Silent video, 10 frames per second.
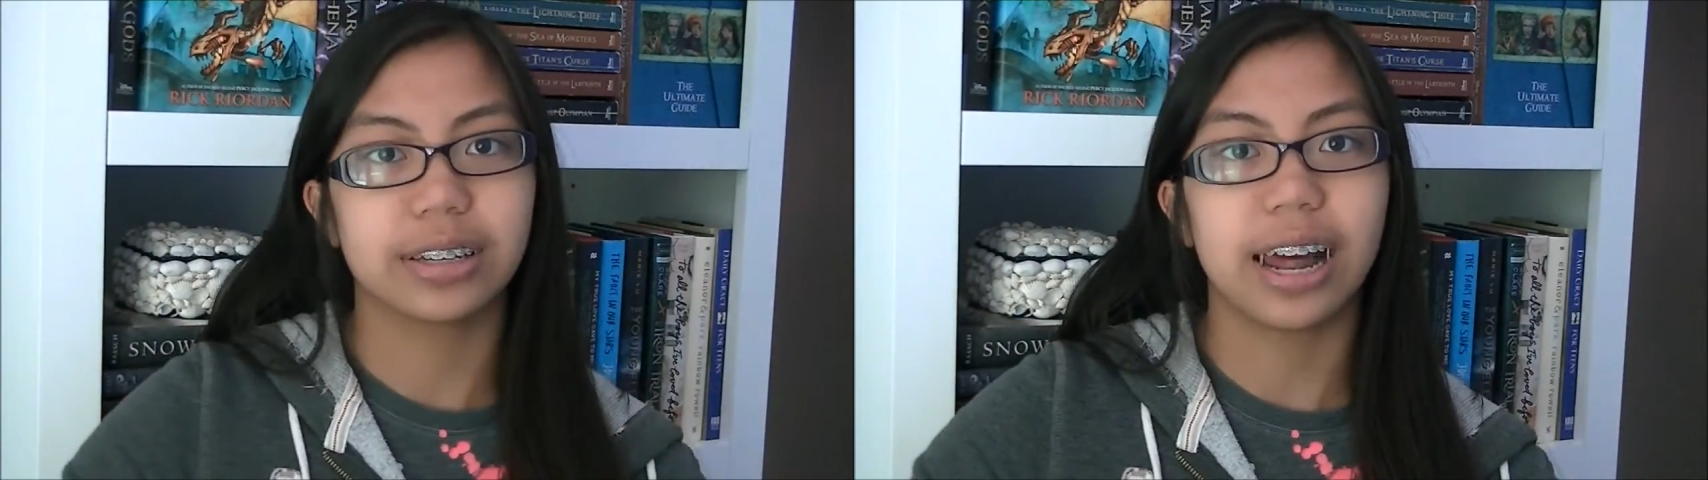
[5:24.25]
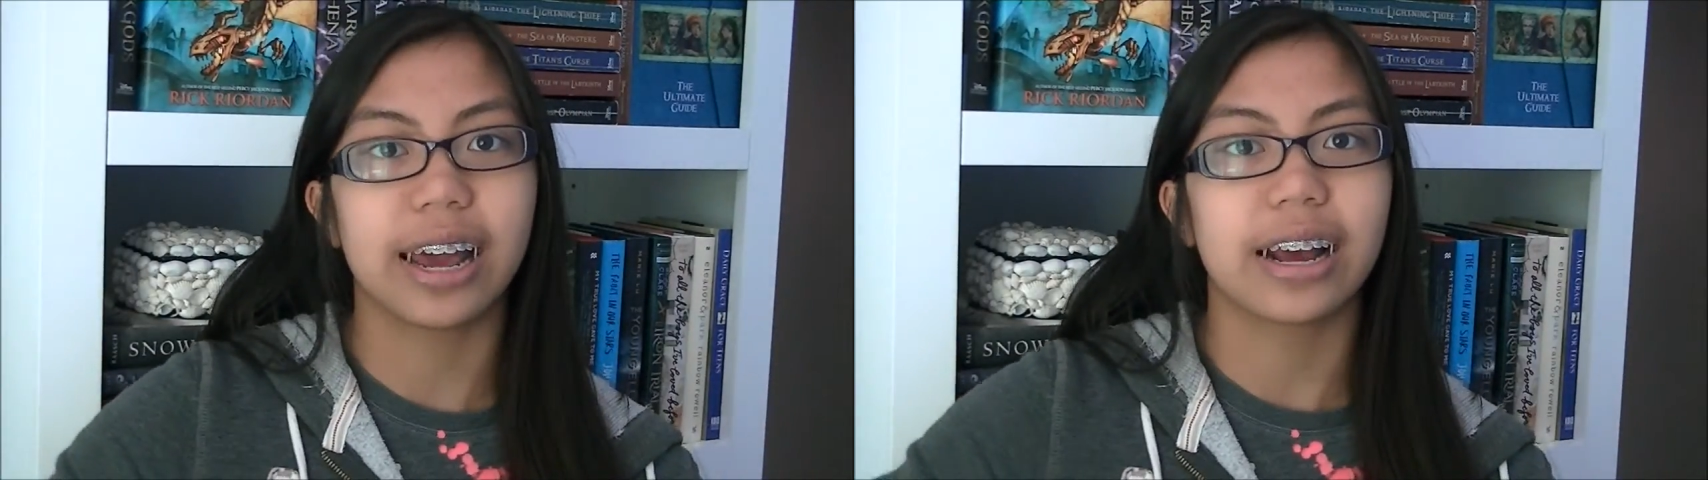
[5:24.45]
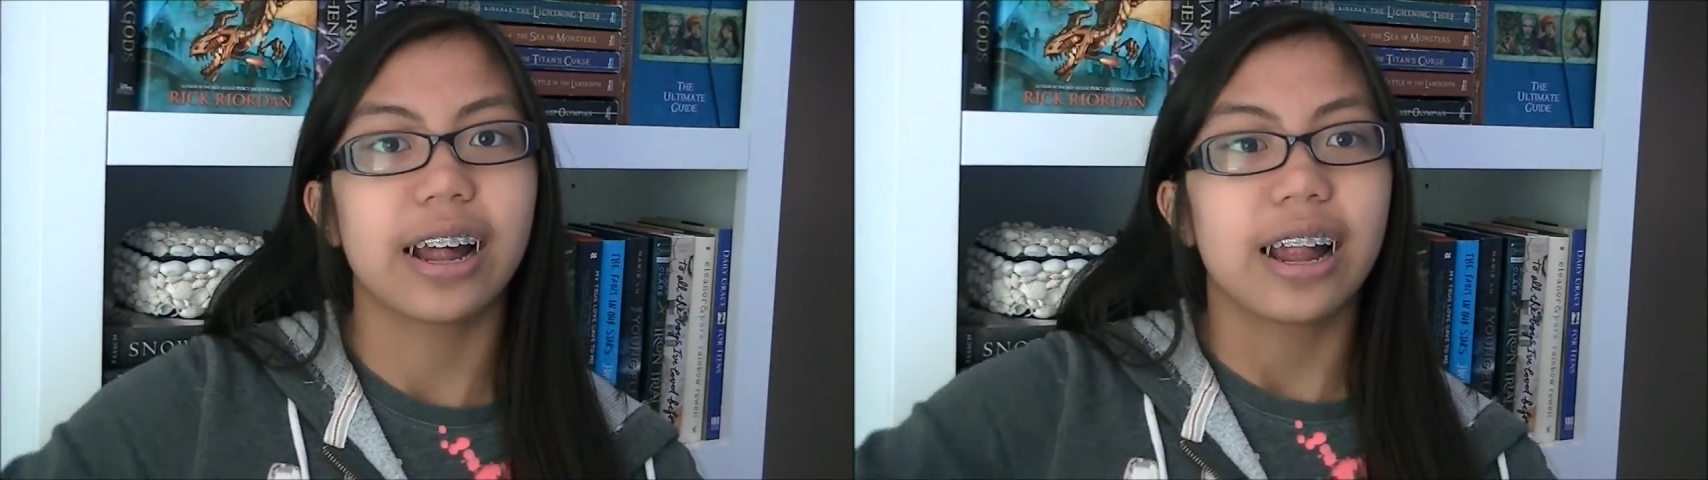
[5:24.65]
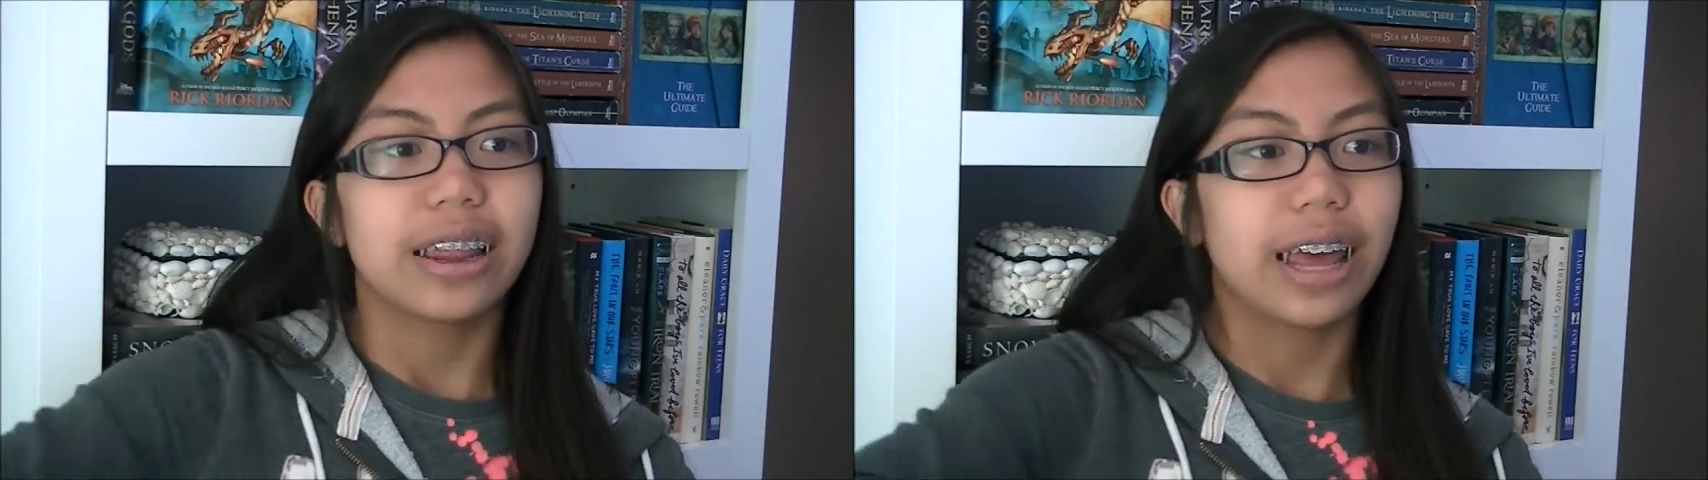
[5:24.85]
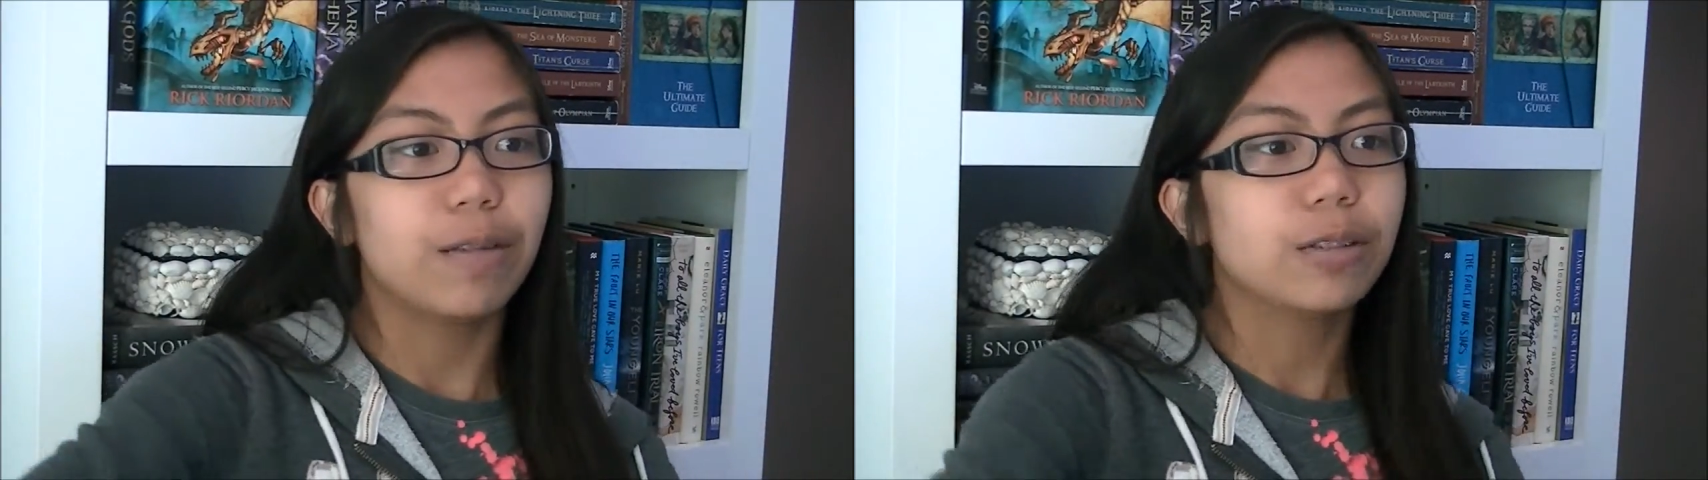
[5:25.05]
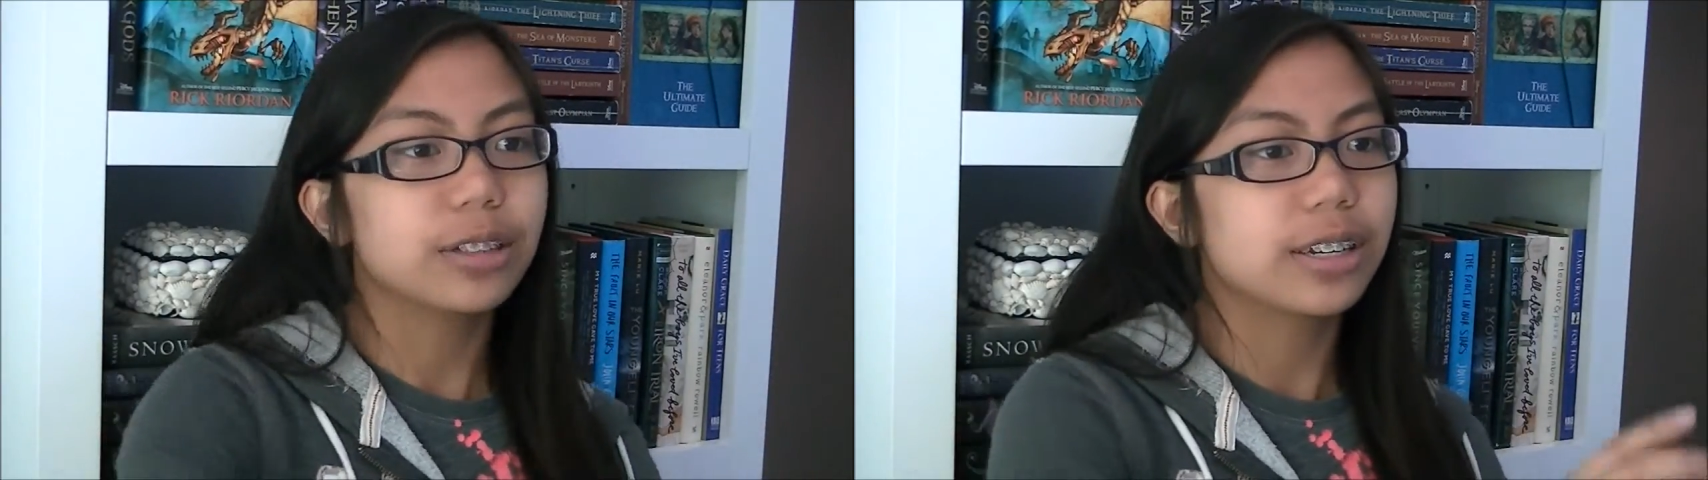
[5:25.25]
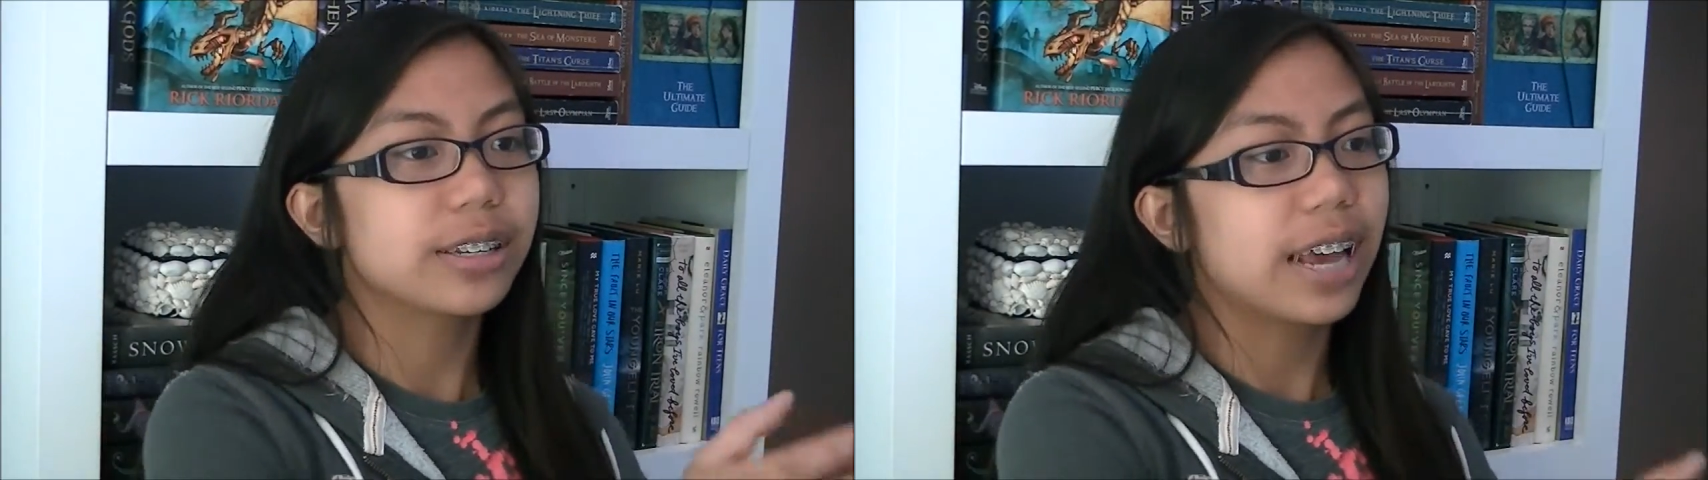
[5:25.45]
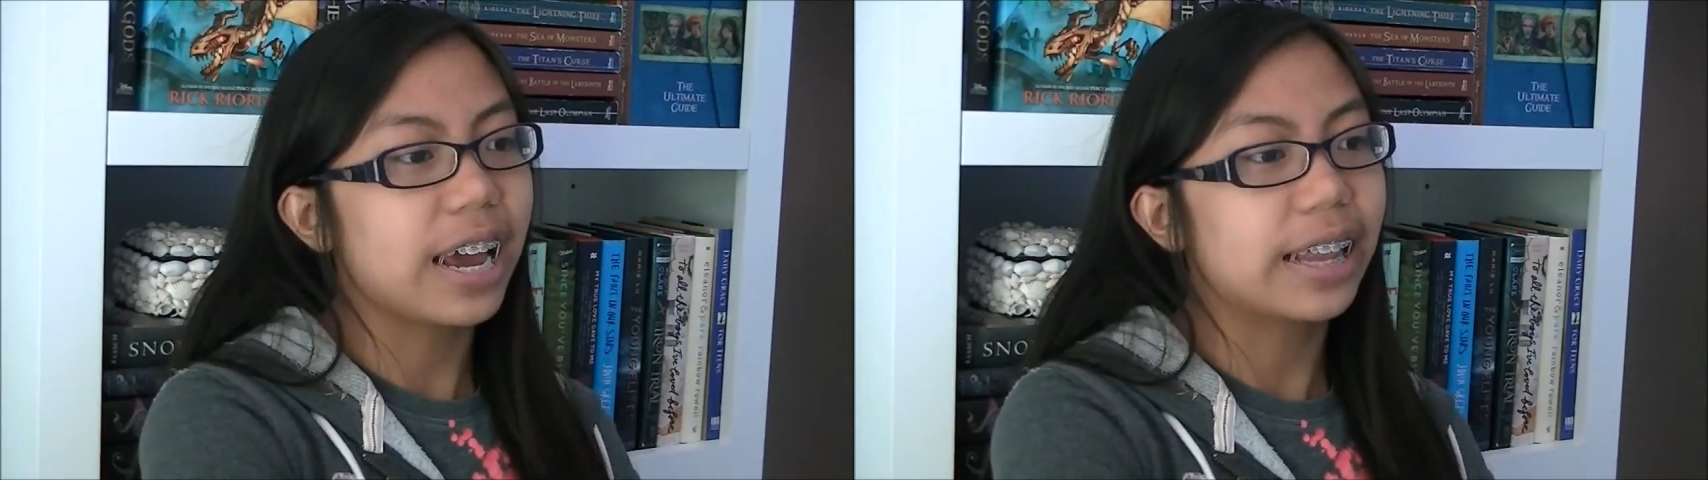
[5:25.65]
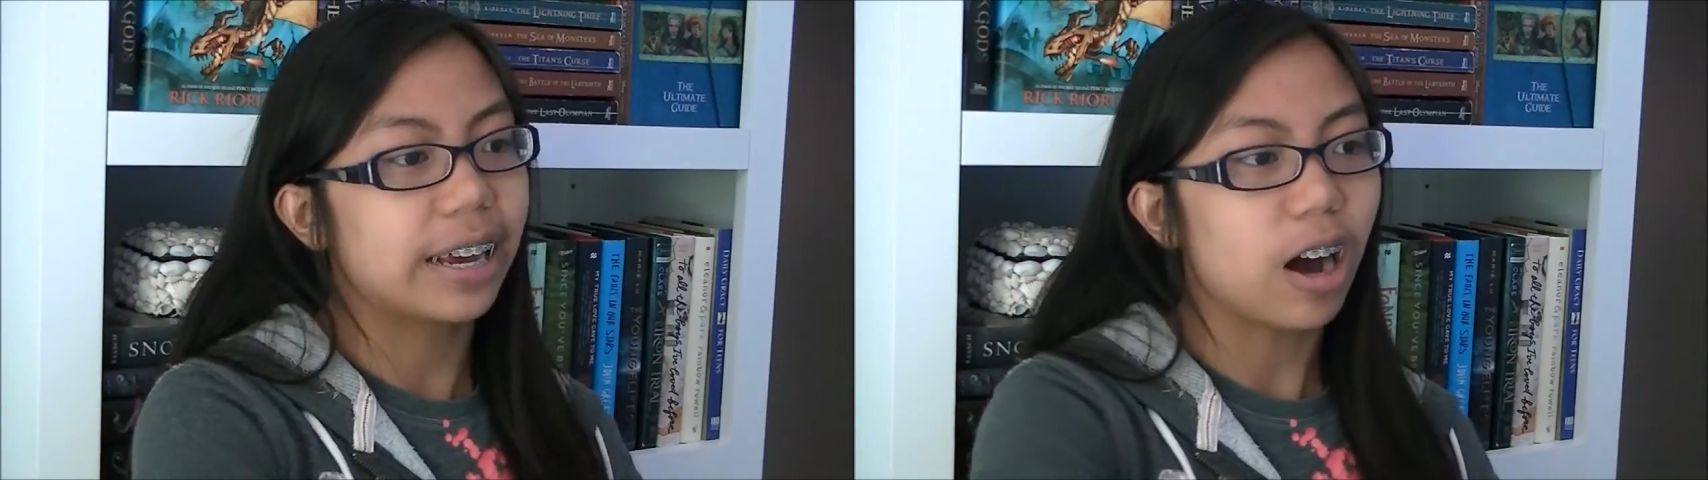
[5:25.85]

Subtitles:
Like, they will just say like,